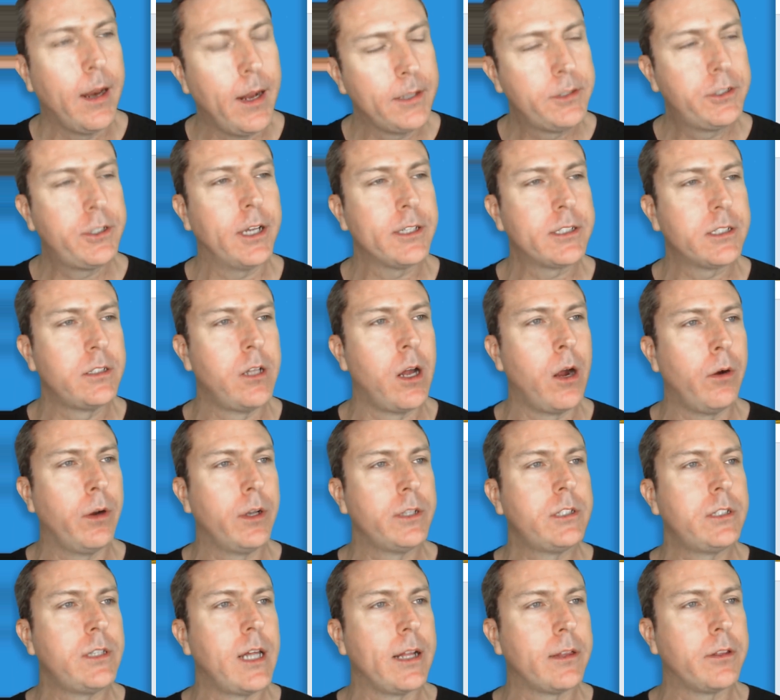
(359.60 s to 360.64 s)
I just
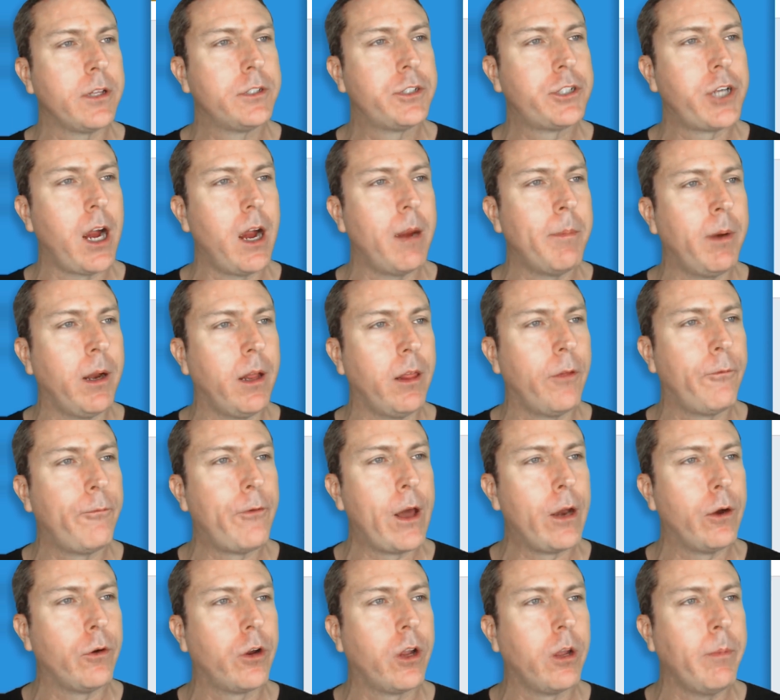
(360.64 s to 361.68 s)
noticed that the chairman of the
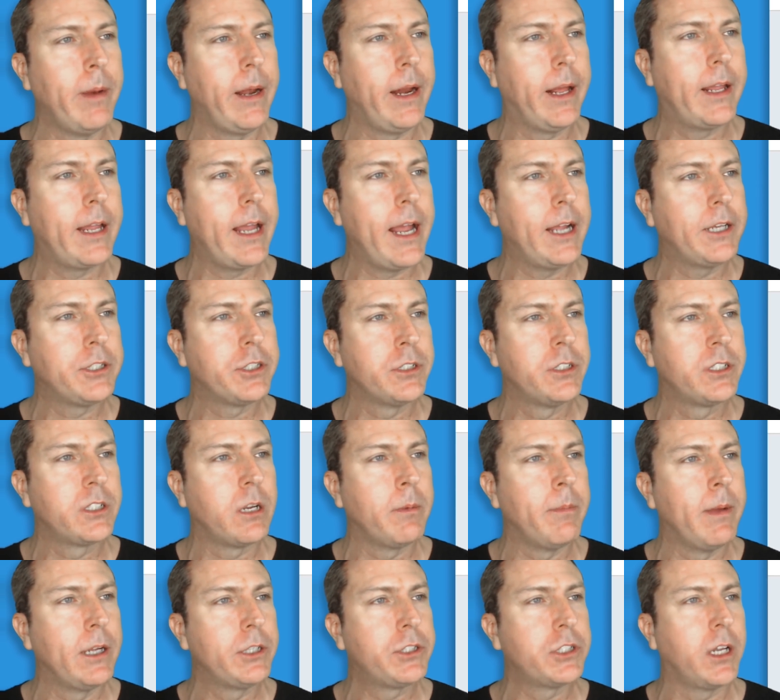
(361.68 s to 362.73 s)
Federal Communications
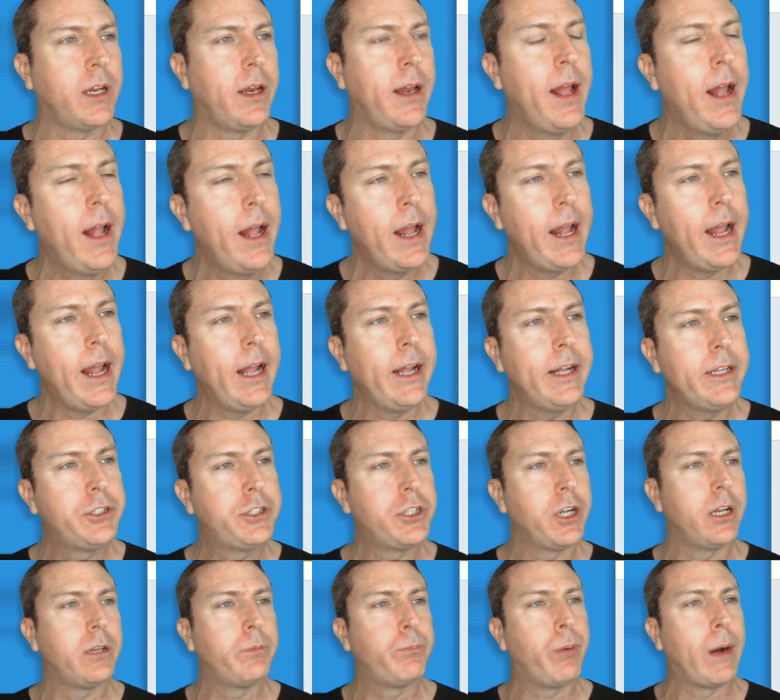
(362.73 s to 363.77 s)
Commission,
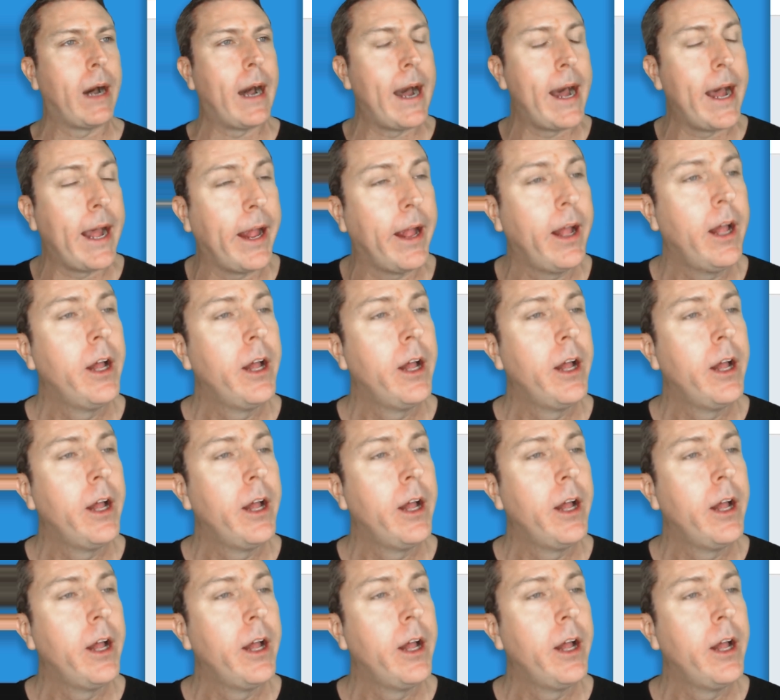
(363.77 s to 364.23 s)
Ajit Pai,